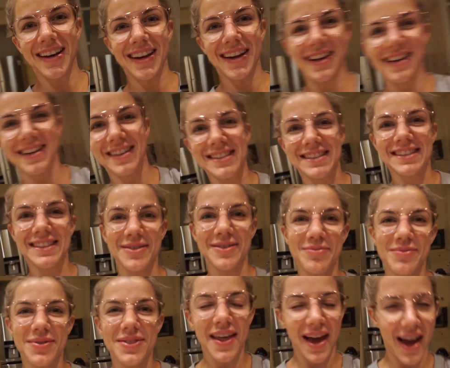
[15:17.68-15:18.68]
That is
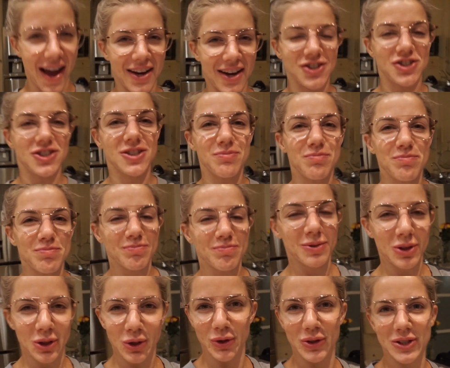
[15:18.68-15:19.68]
the Asha
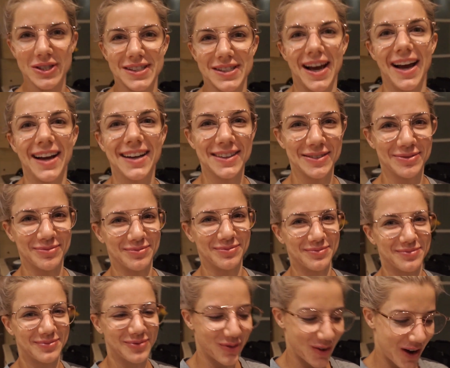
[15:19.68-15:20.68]
glute stack
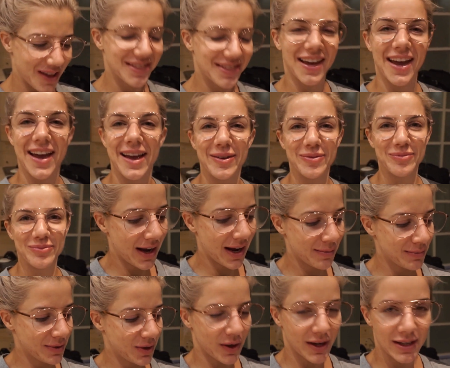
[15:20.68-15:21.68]
right there.
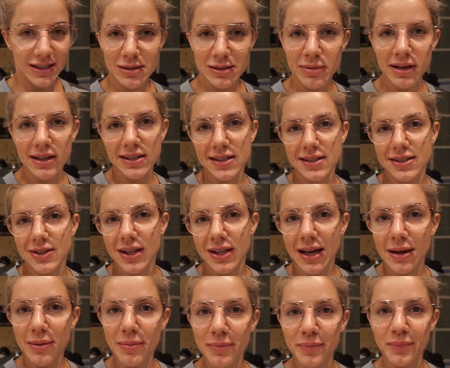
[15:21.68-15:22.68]
I'm going to mix this all
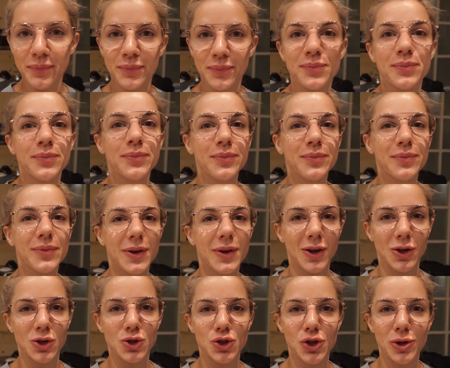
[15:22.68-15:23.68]
up,
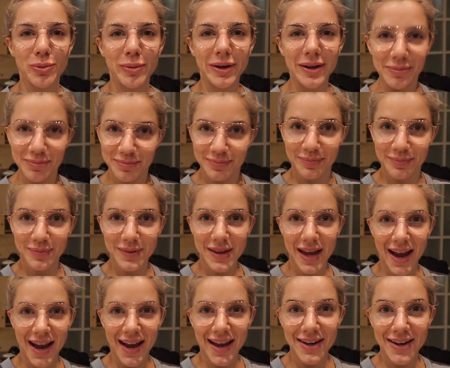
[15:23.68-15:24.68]
consume it,
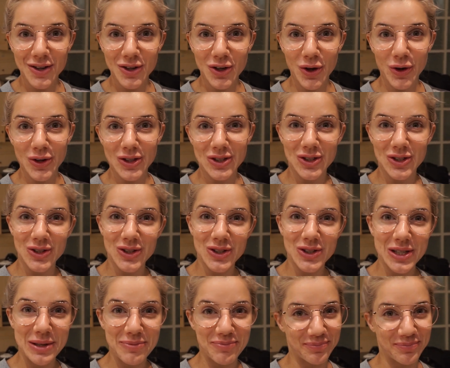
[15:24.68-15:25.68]
and go to the
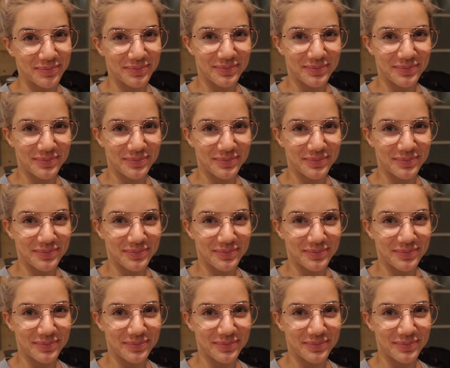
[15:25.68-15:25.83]
gym.